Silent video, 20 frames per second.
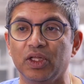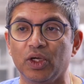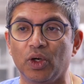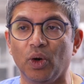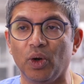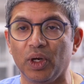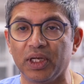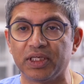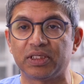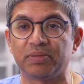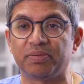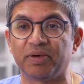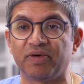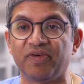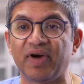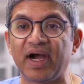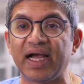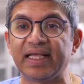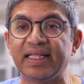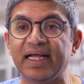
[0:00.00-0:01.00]
The goal is to
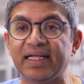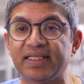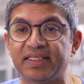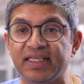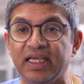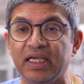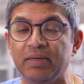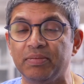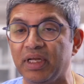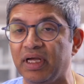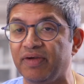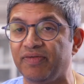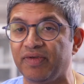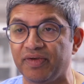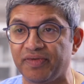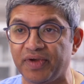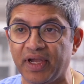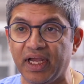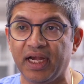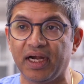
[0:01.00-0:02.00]
provide that same level
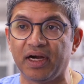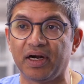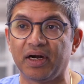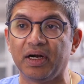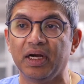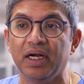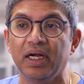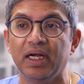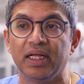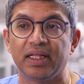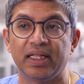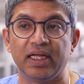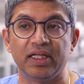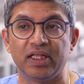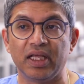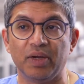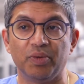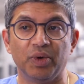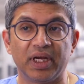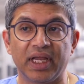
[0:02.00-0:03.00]
of care that
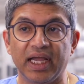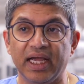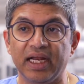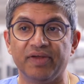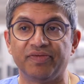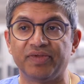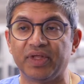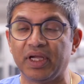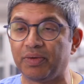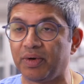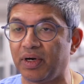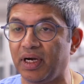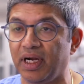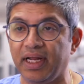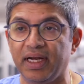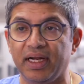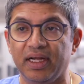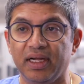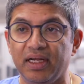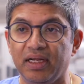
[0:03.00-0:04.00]
they would get if they were
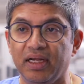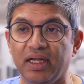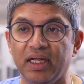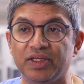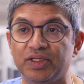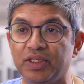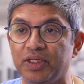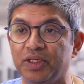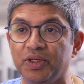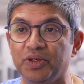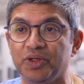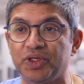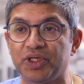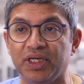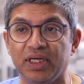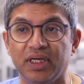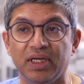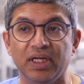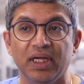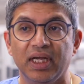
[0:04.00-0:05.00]
at an
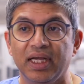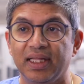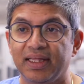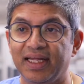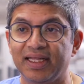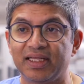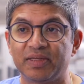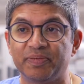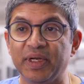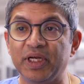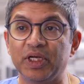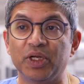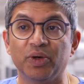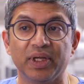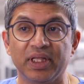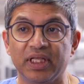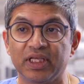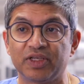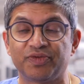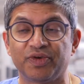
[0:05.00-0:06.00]
institution that's been
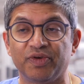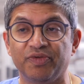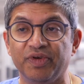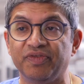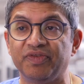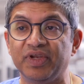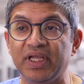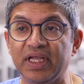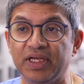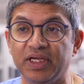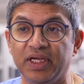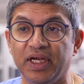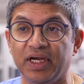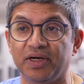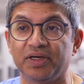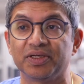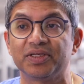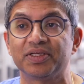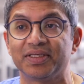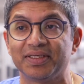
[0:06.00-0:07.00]
doing this for 15
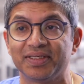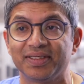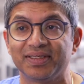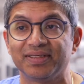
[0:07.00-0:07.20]
years.